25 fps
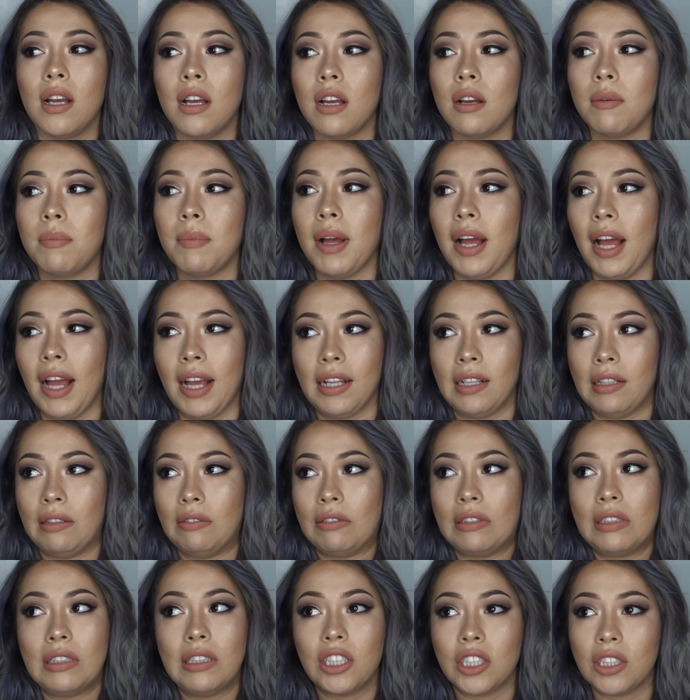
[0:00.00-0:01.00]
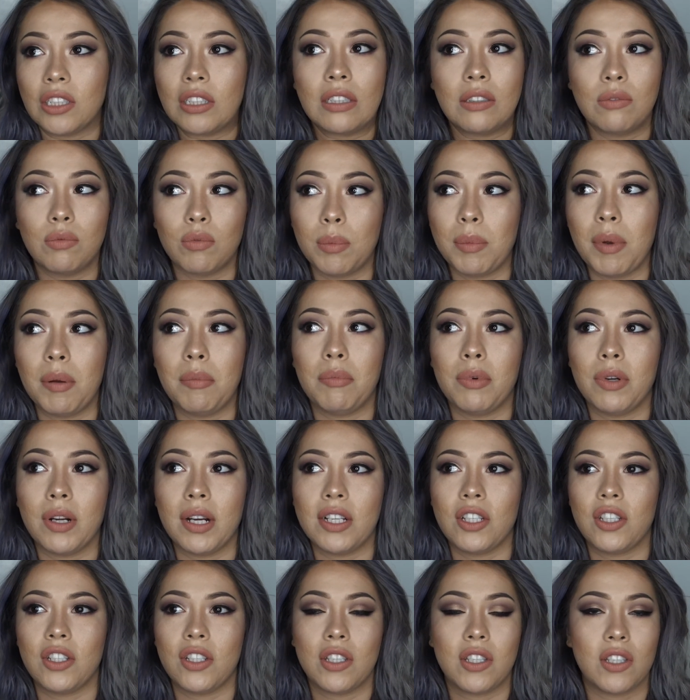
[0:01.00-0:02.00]
I just remember
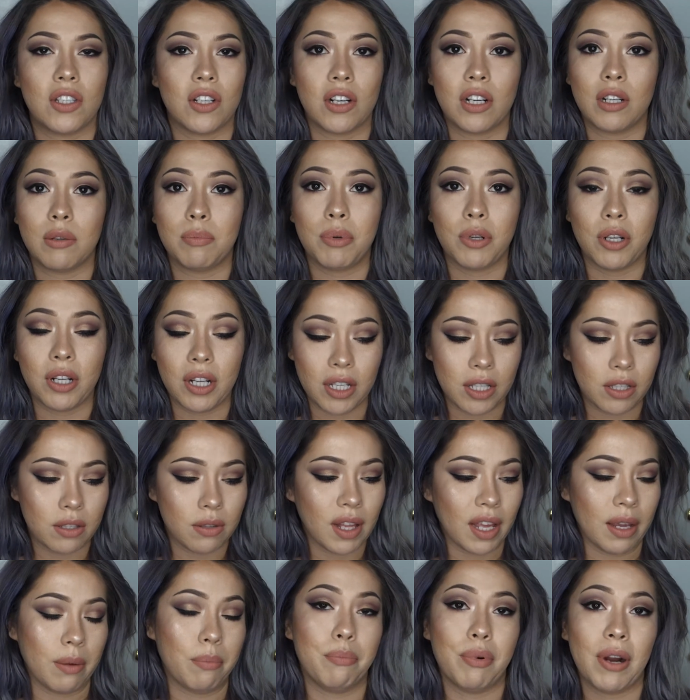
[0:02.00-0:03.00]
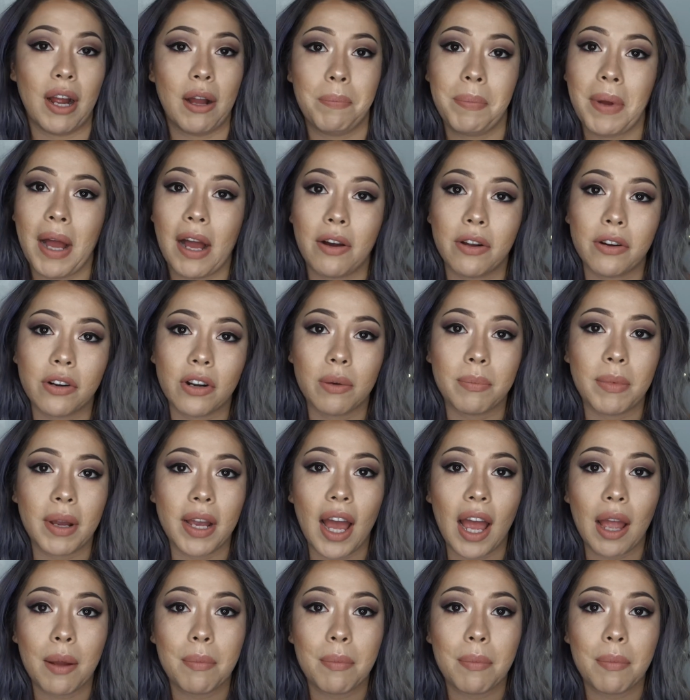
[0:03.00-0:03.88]
I just started putting like brown powder on my